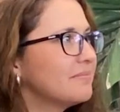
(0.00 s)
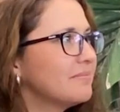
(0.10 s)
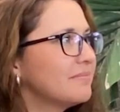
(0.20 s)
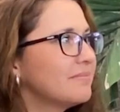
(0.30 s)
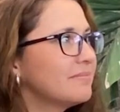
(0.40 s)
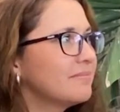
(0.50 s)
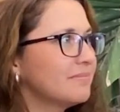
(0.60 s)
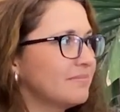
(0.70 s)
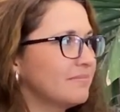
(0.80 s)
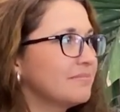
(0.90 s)

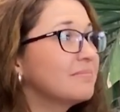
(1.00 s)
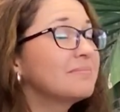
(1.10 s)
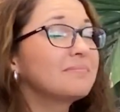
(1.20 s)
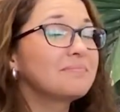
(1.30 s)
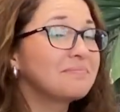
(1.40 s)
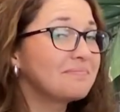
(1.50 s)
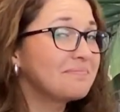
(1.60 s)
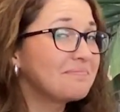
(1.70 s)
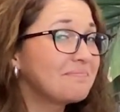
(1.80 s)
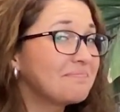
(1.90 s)

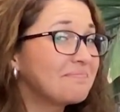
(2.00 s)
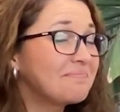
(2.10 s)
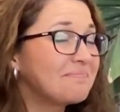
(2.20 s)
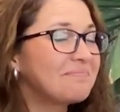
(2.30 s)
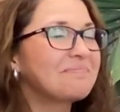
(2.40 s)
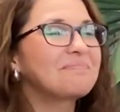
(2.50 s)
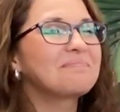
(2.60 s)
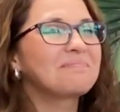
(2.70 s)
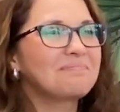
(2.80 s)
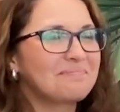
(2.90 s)

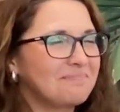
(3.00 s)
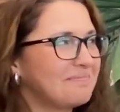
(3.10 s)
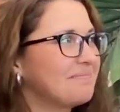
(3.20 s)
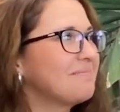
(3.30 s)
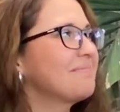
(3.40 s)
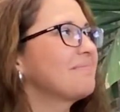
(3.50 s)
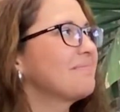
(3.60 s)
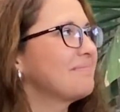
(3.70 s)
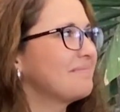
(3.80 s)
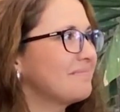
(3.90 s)

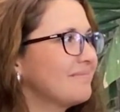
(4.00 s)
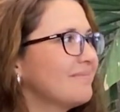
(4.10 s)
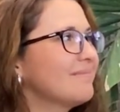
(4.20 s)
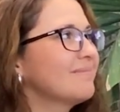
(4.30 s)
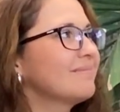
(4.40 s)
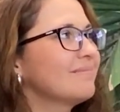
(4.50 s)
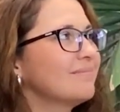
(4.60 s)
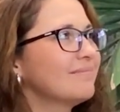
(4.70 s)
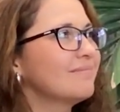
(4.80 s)
This person isn't speaking.